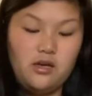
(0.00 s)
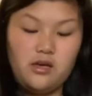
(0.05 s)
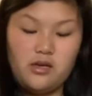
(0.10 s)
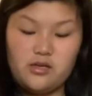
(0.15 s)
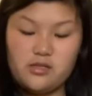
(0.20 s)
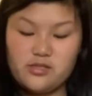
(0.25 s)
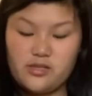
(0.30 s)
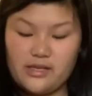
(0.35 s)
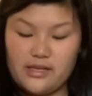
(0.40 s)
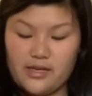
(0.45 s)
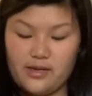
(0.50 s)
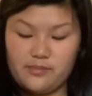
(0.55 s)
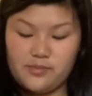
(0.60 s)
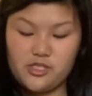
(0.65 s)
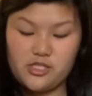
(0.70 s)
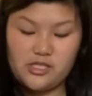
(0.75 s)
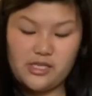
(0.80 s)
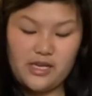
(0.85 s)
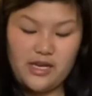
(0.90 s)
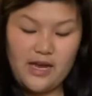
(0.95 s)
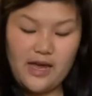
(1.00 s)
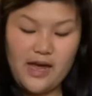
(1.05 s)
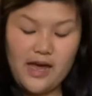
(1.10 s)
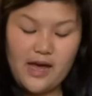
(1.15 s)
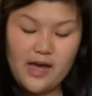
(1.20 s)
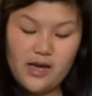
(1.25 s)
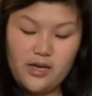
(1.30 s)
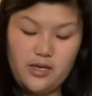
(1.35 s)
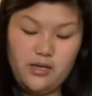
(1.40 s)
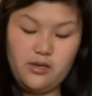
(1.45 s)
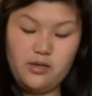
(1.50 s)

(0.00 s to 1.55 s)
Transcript: So then I'm just gonna add